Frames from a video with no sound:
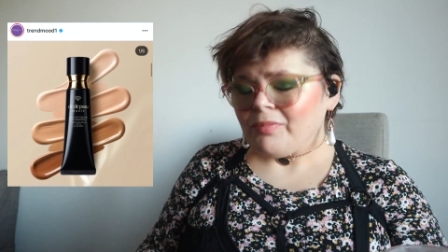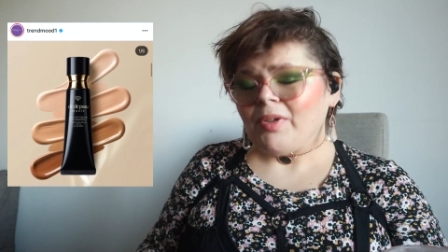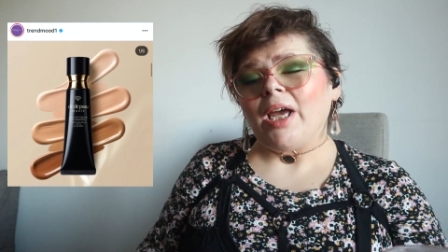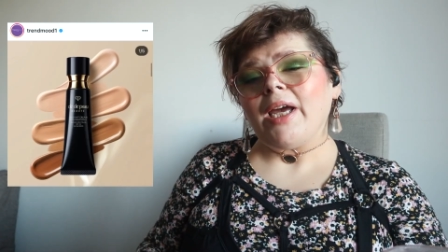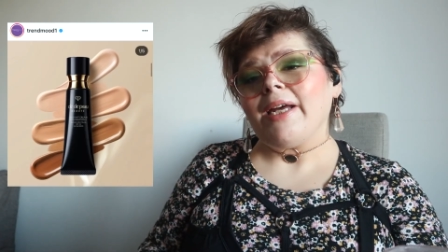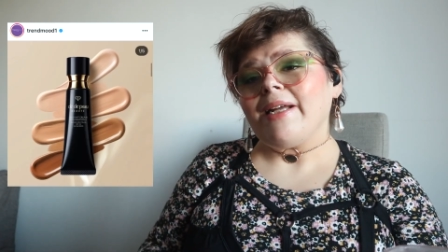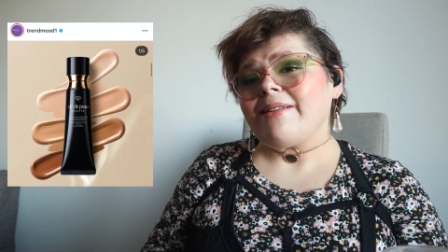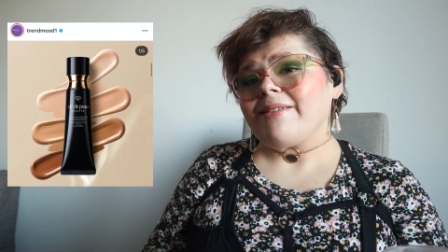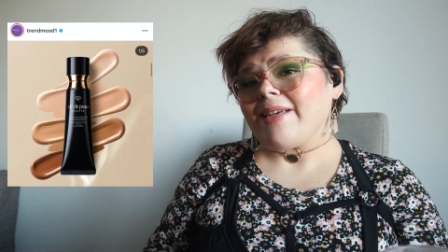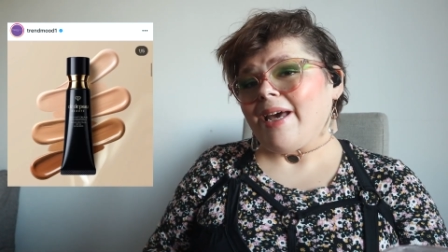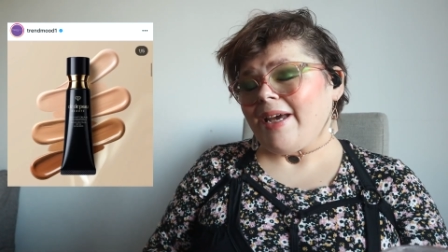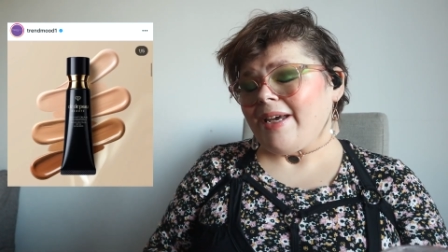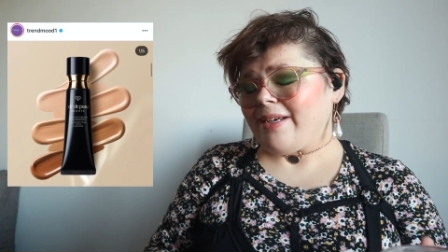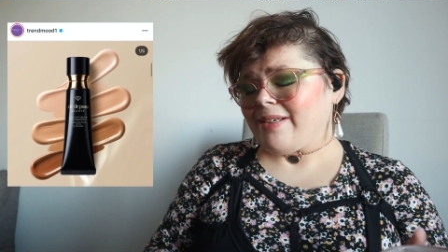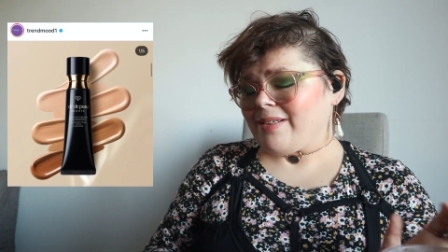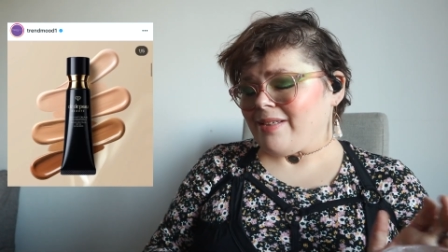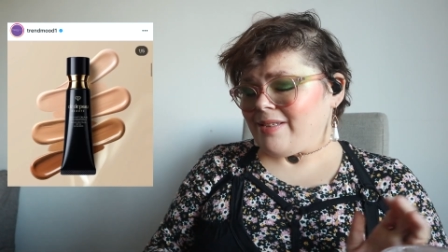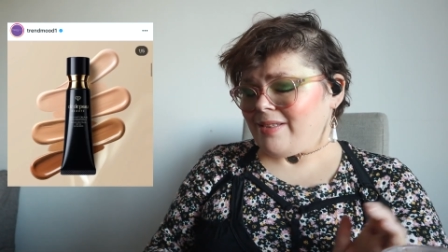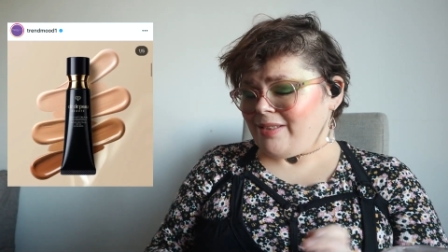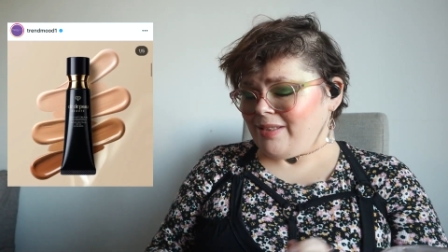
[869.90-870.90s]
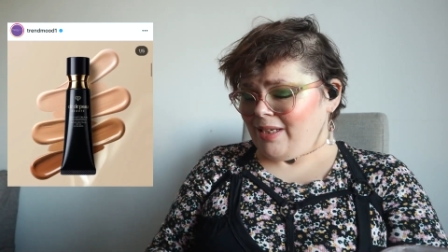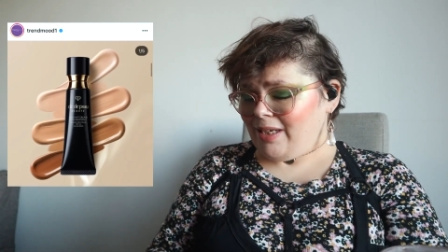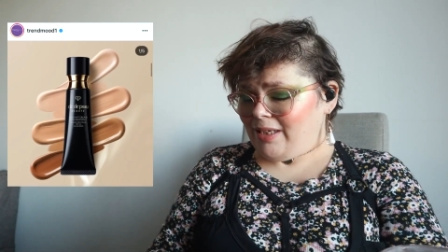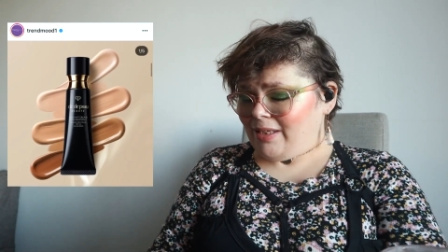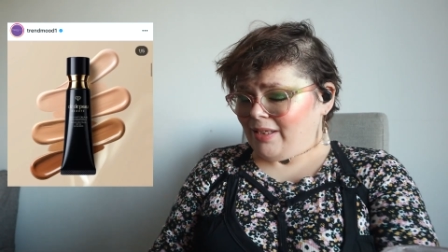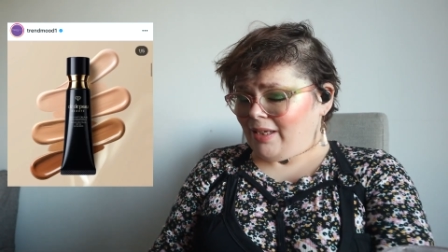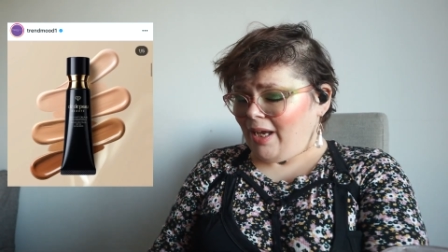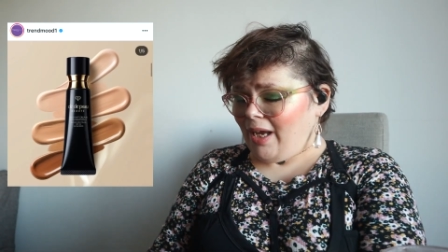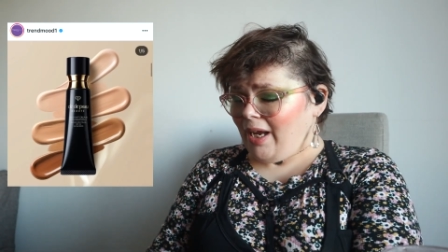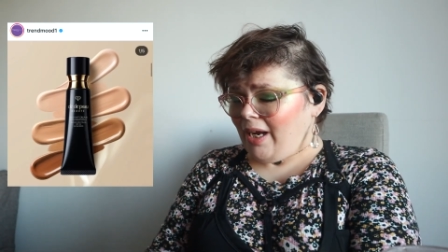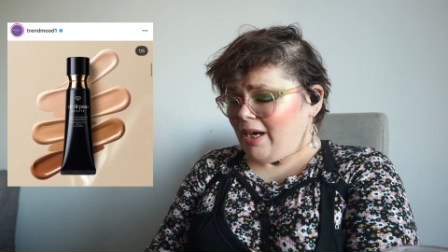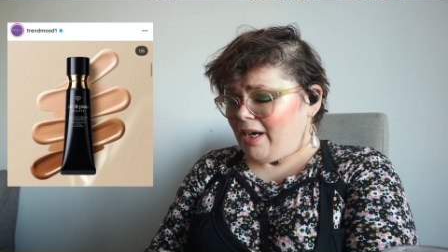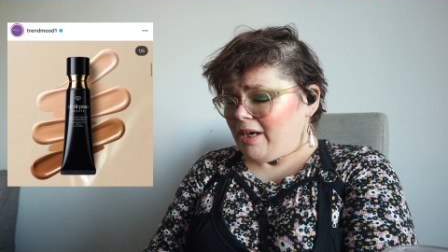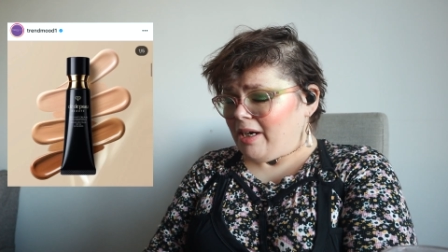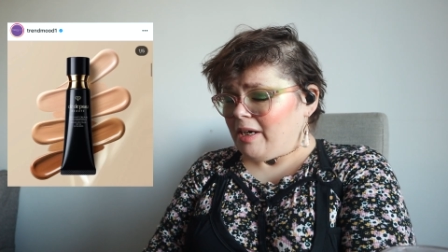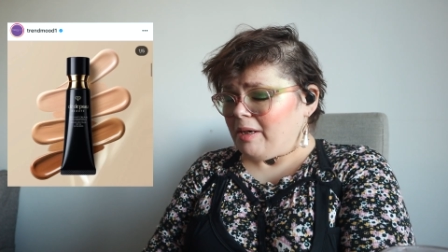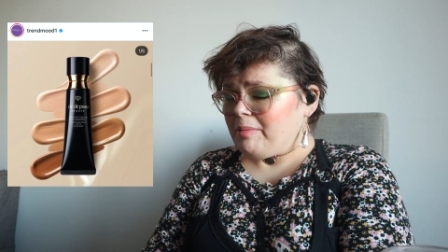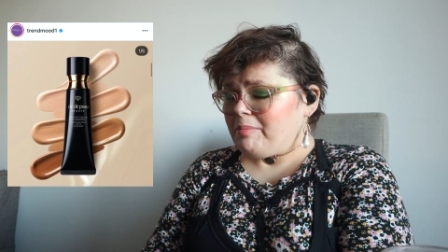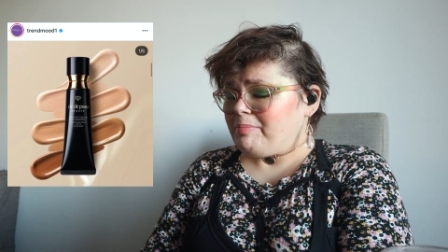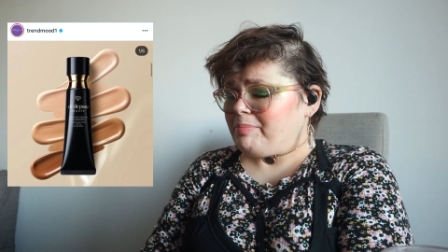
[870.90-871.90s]
It's a
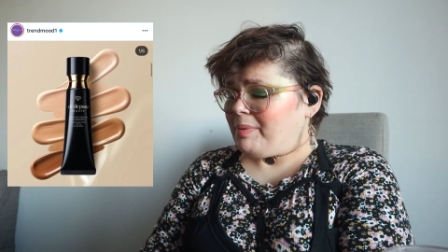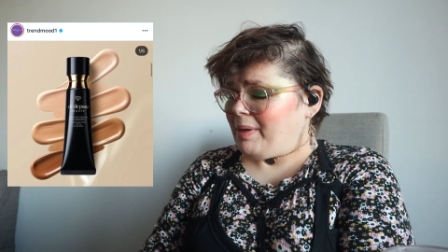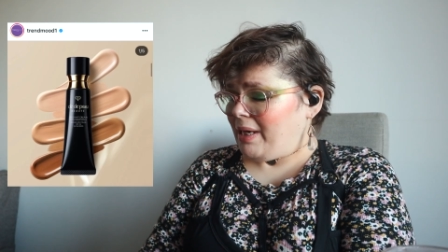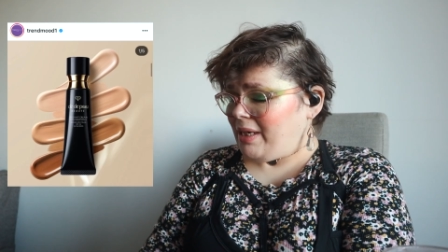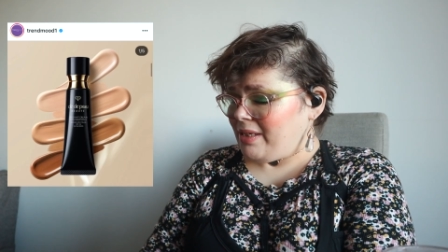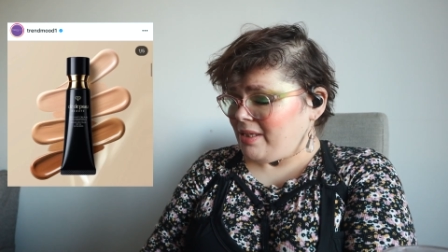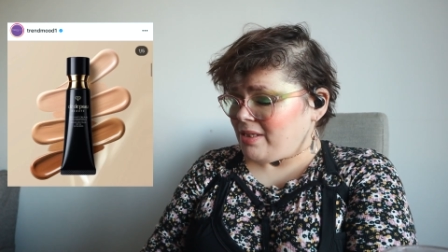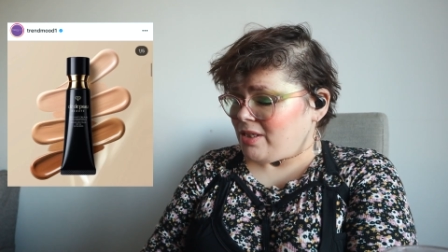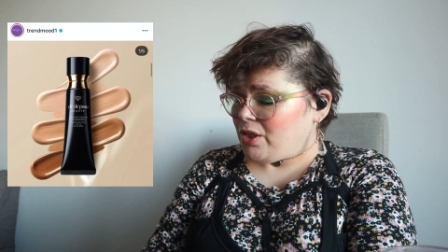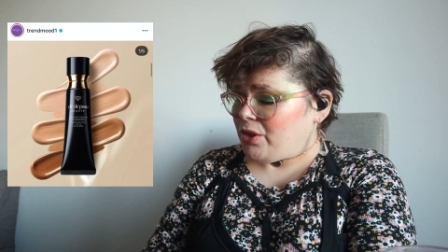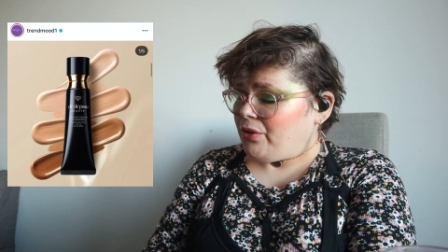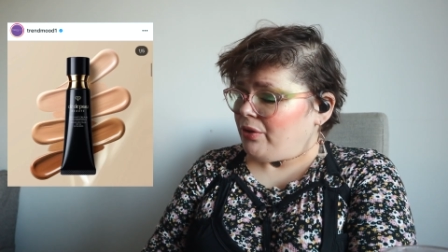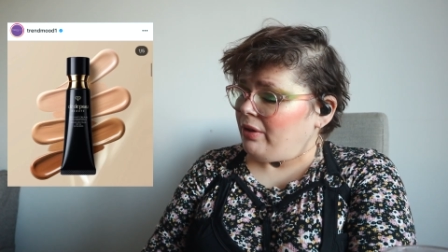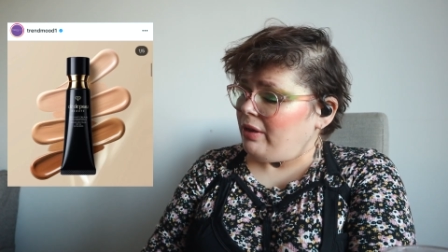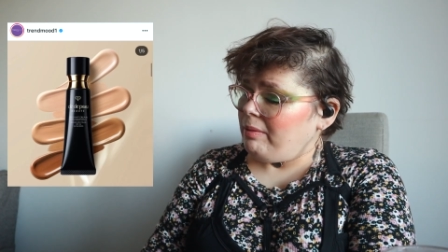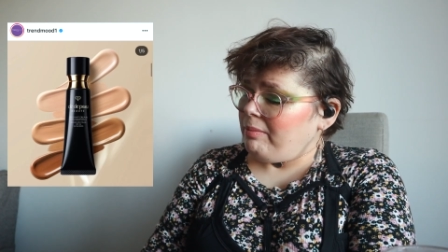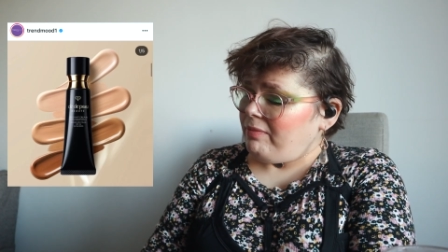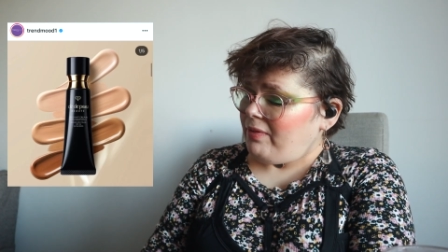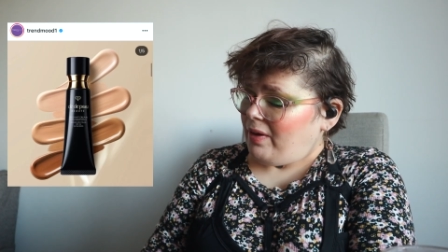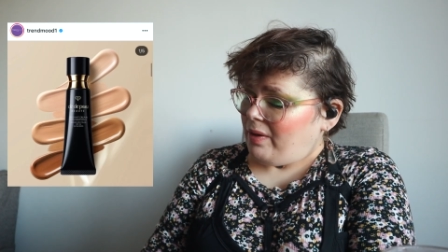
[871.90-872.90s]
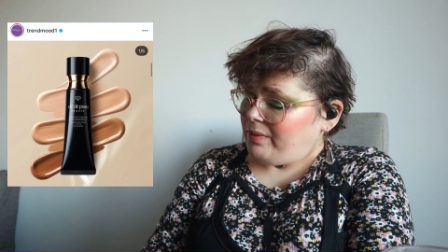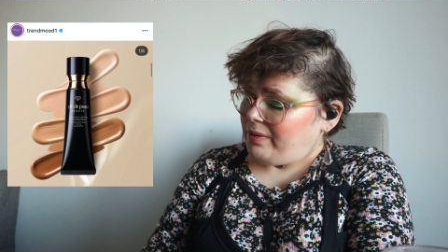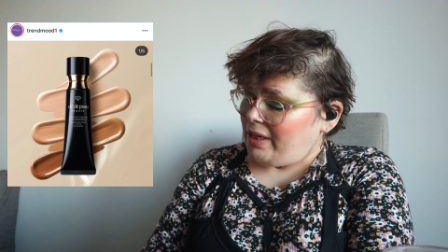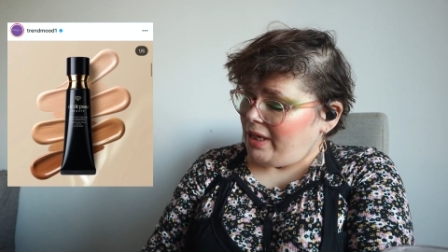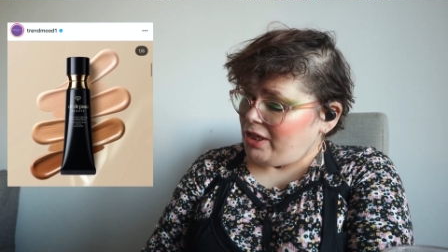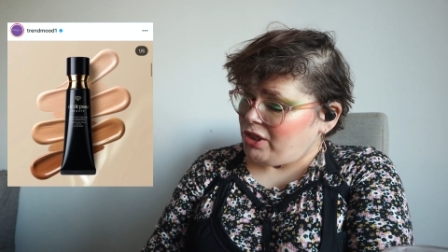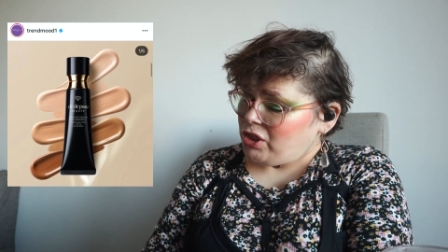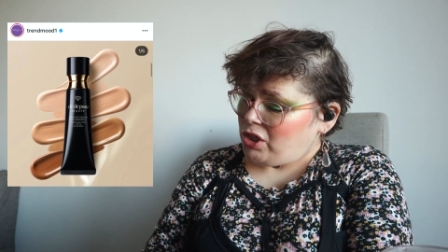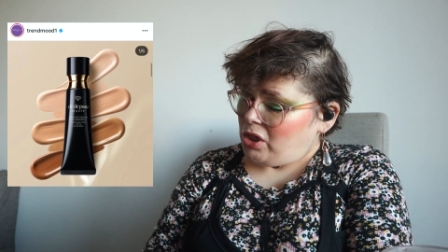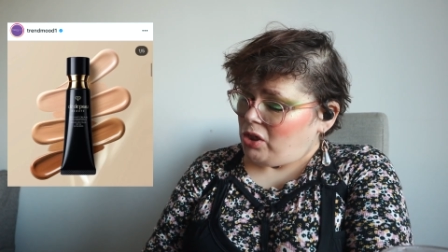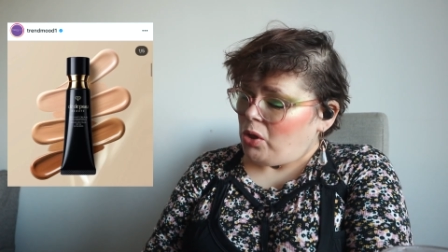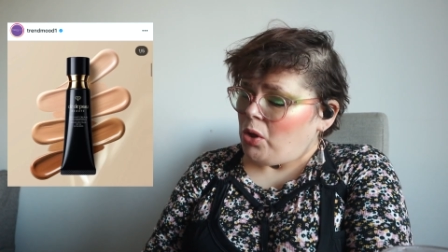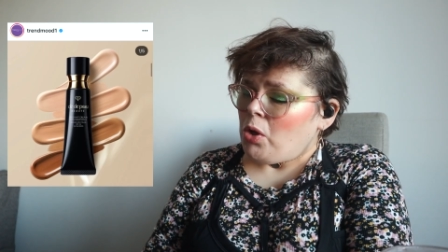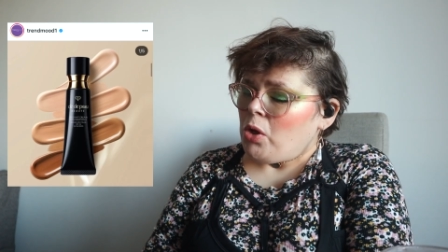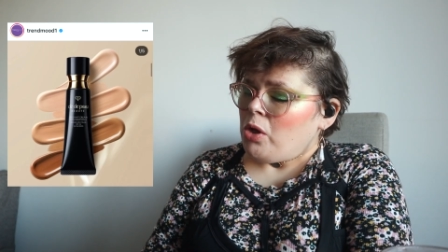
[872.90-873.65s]
skincare-based cream foundation